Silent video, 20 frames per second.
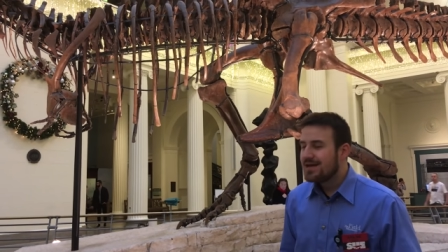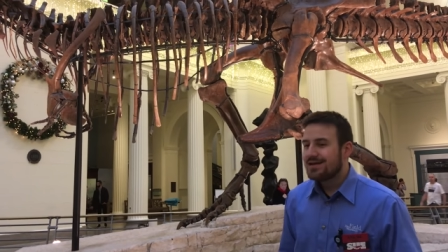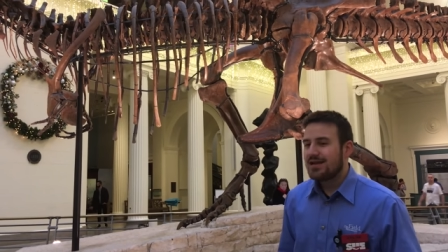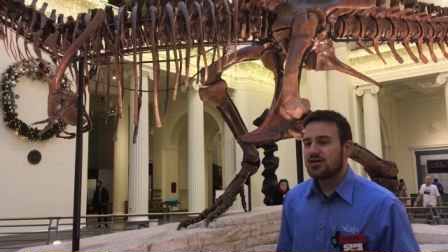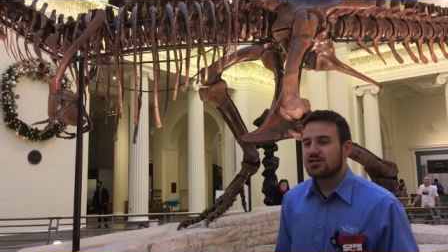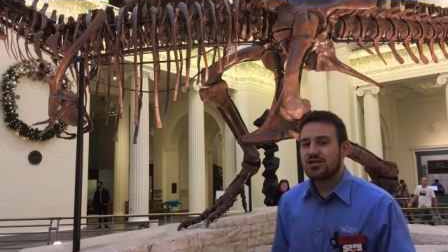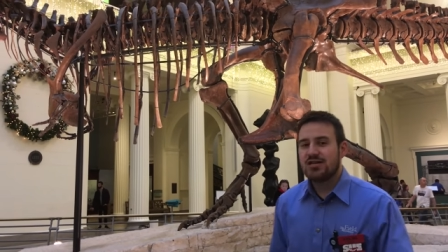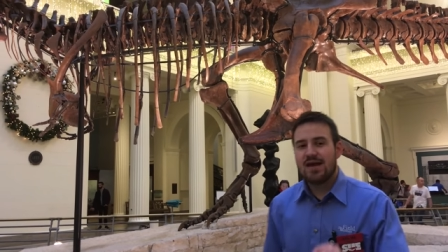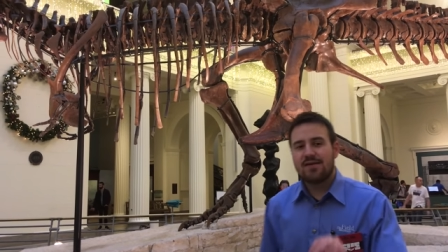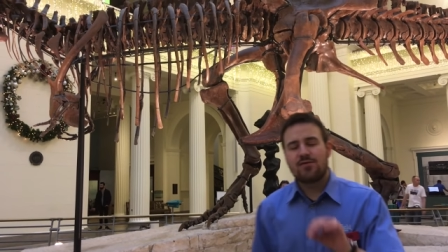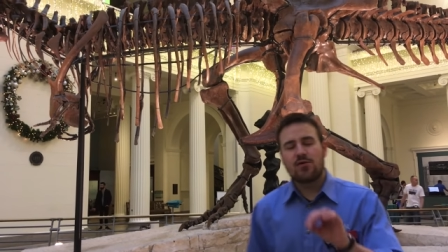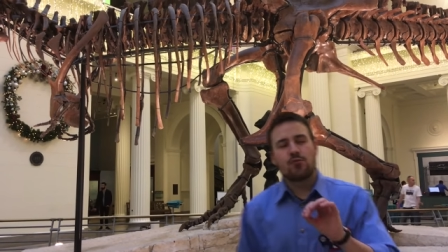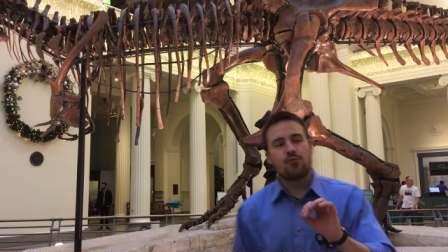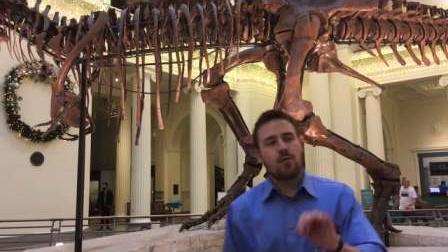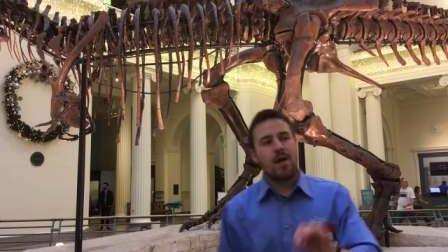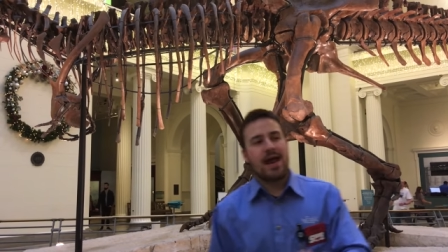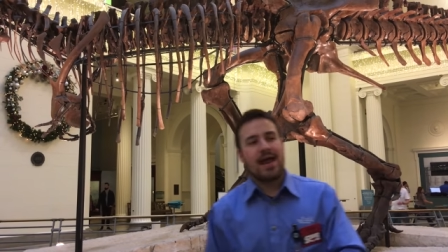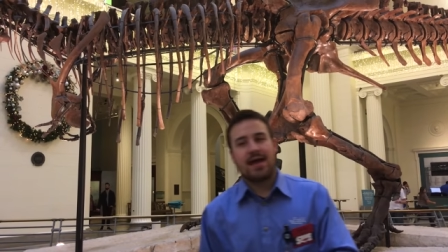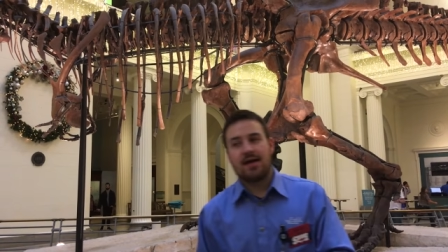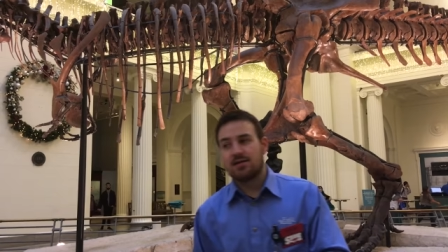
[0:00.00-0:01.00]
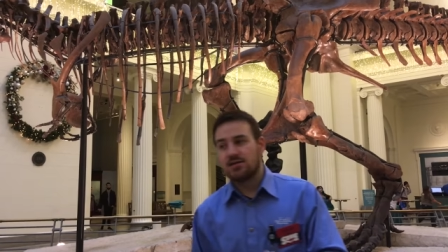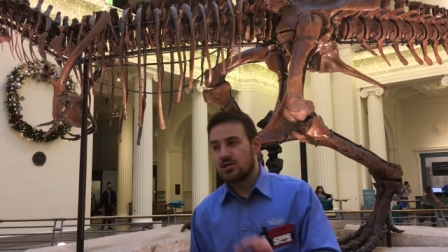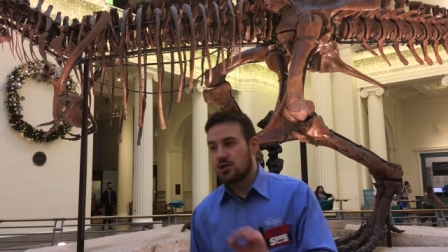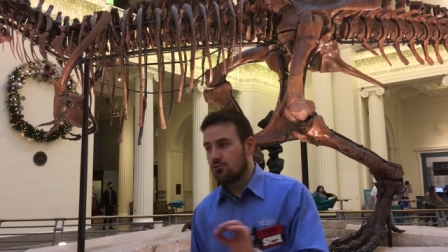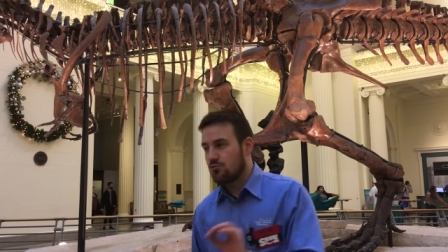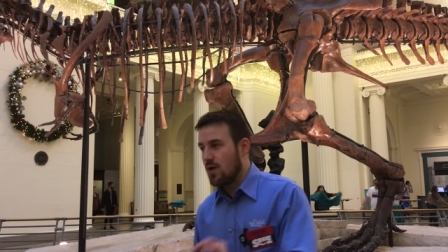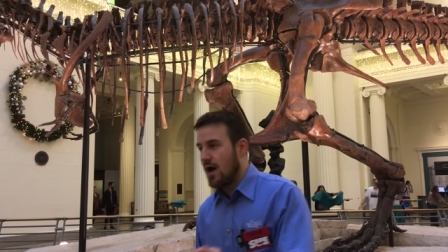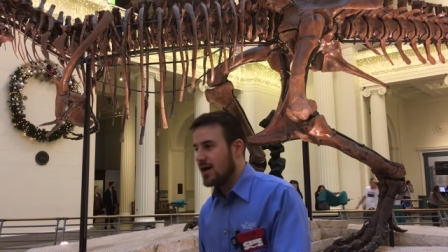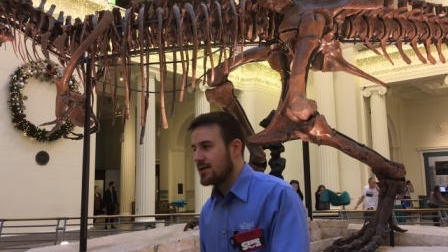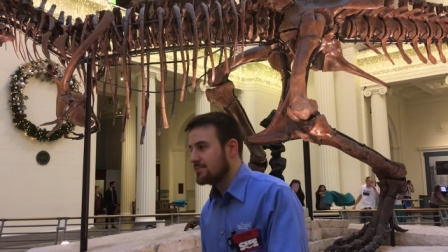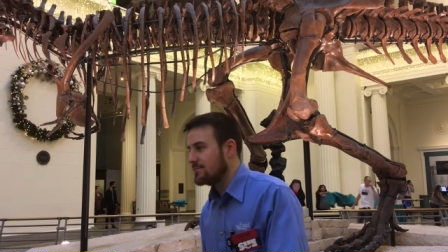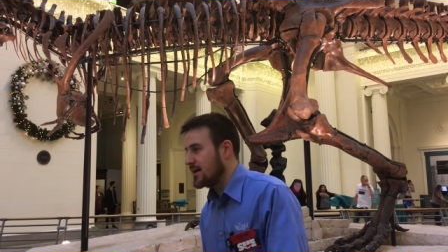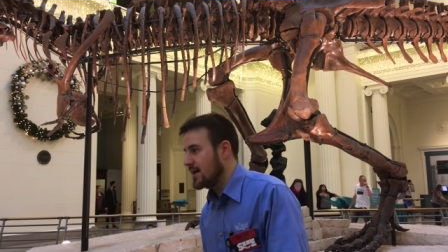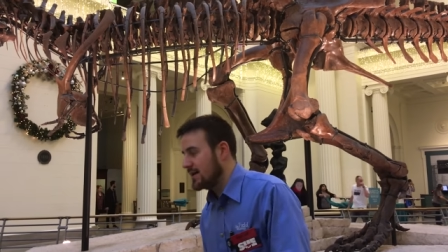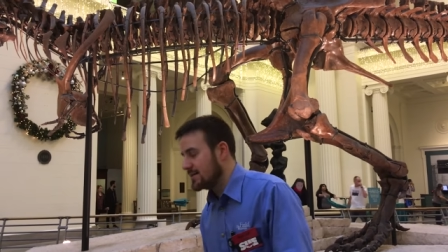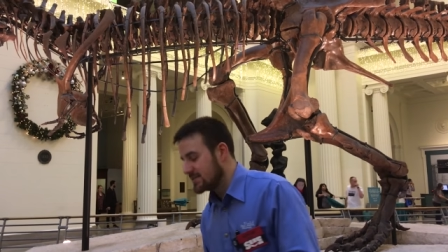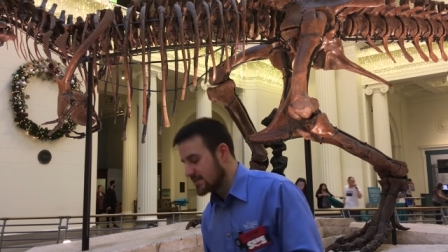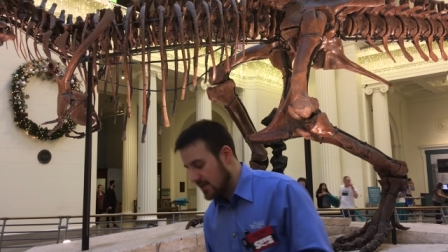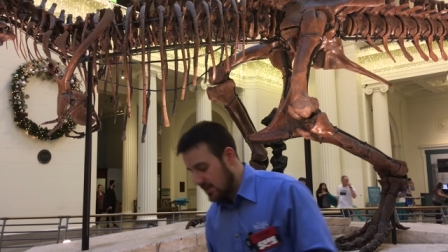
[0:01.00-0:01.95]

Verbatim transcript: Now, she never ran. To run means